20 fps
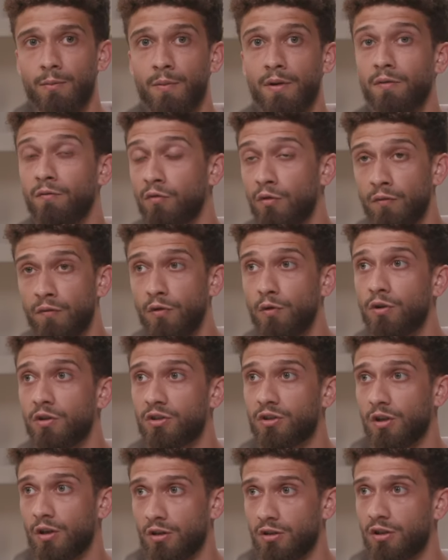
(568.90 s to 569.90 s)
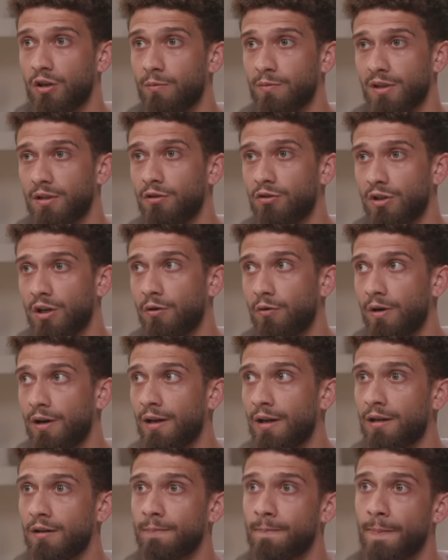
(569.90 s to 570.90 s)
Review the search terms that you're
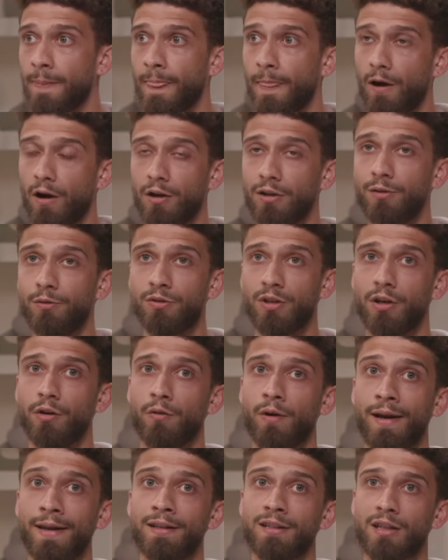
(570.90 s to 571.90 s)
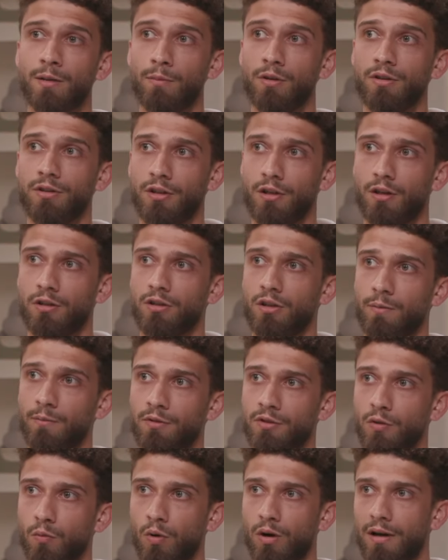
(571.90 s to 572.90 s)
generating. Are you generating similar search
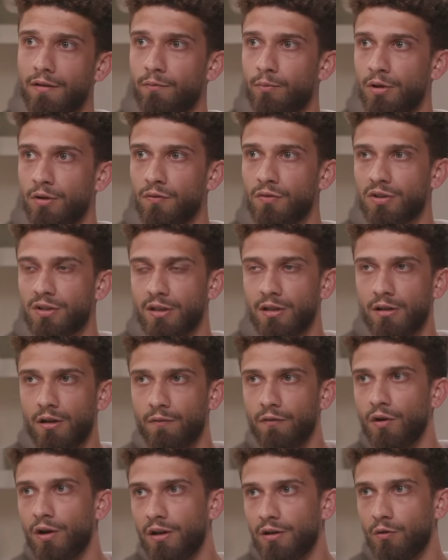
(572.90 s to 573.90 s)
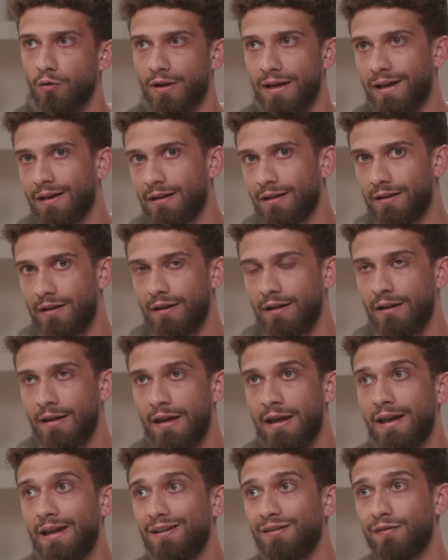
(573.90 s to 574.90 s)
terms to what have previously converted organically?
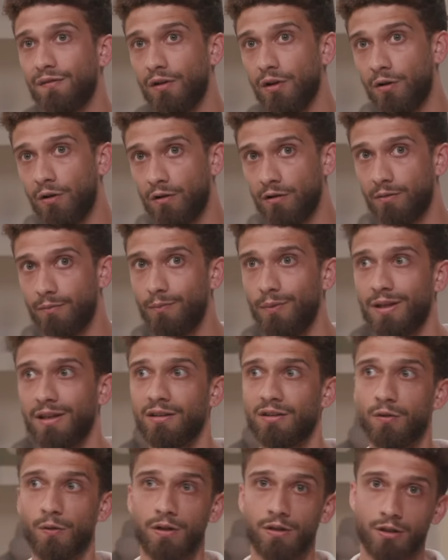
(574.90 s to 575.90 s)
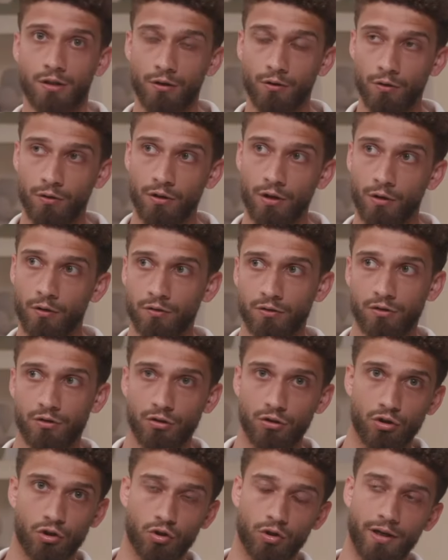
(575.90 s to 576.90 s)
If not, begin to exclude those and
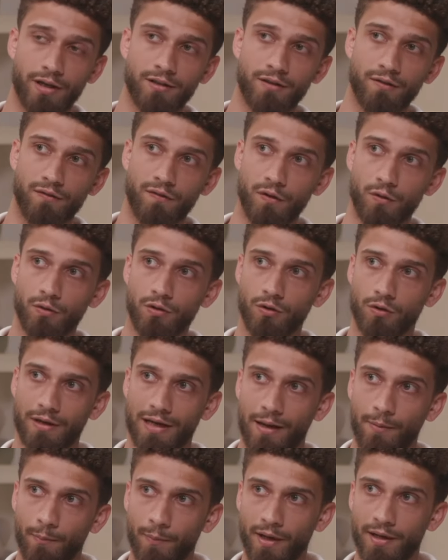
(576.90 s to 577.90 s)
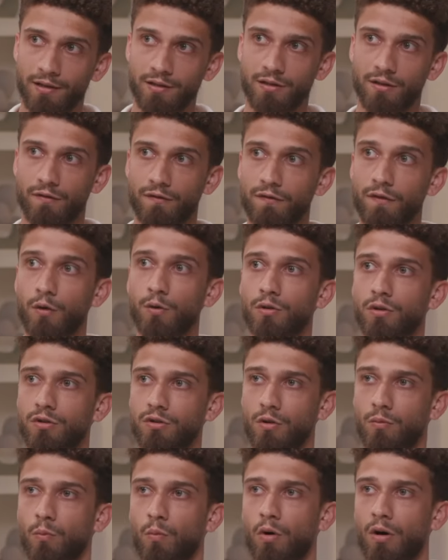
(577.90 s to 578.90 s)
just try to filter your campaigns to
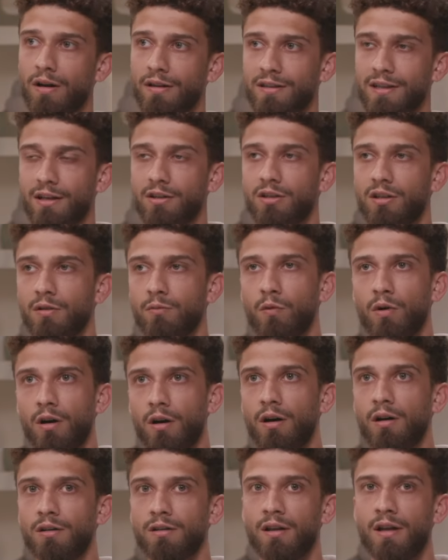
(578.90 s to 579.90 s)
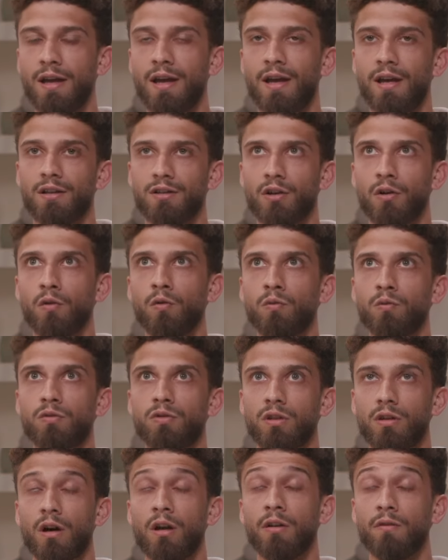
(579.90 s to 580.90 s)
focus on what has actually worked. So
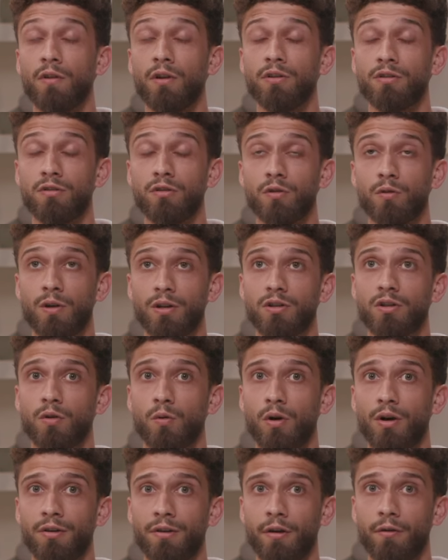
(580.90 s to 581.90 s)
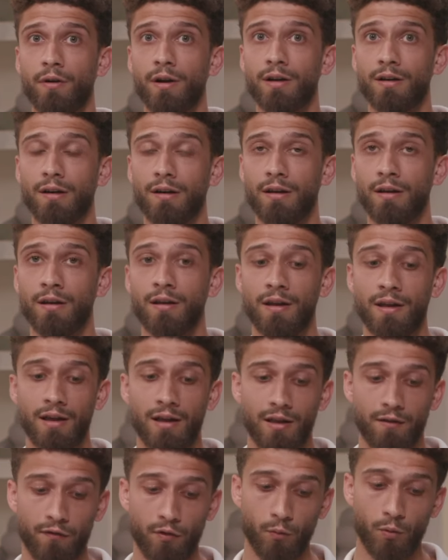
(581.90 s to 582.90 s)
to kind of answer your question quite directly,
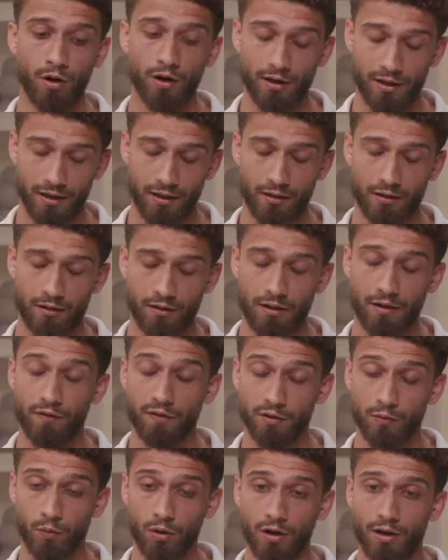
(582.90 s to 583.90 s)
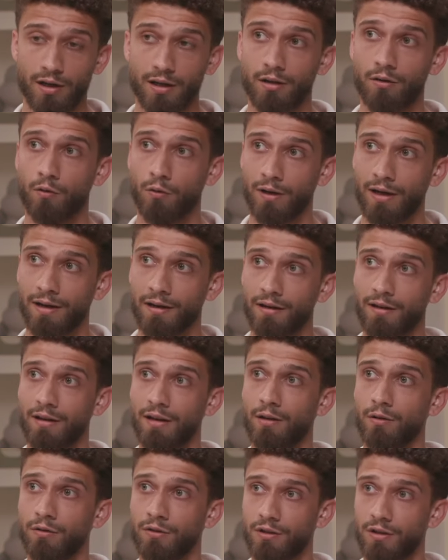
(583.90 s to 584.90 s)
if it's working
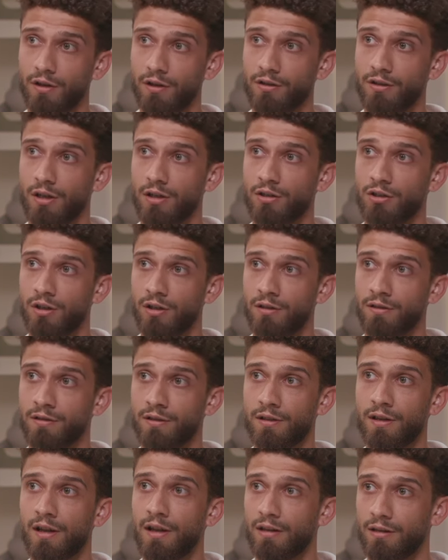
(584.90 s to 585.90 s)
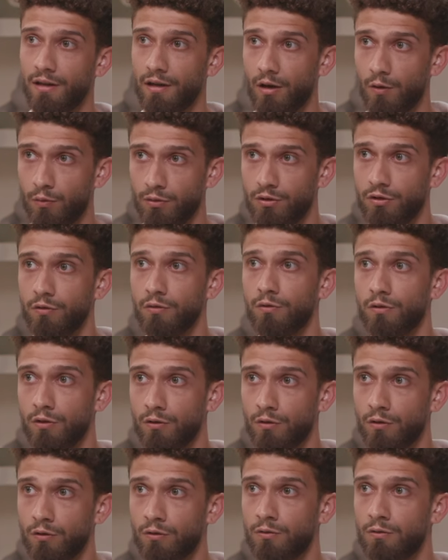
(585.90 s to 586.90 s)
organically on search engines, then I would do
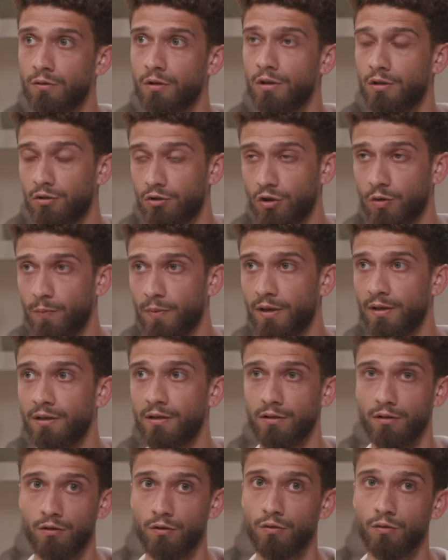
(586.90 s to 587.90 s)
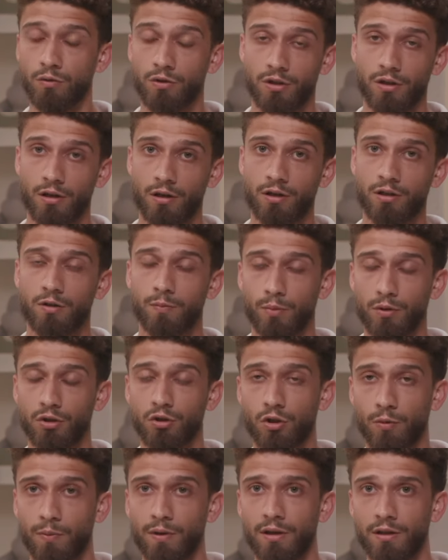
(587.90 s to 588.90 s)
Google Shopping and Google Search, but
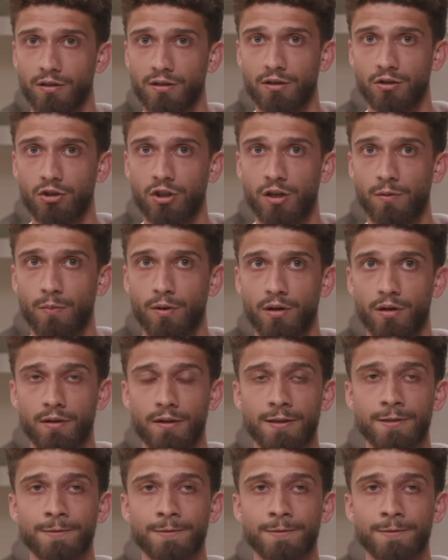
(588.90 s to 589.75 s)
Shopping because it's cheaper.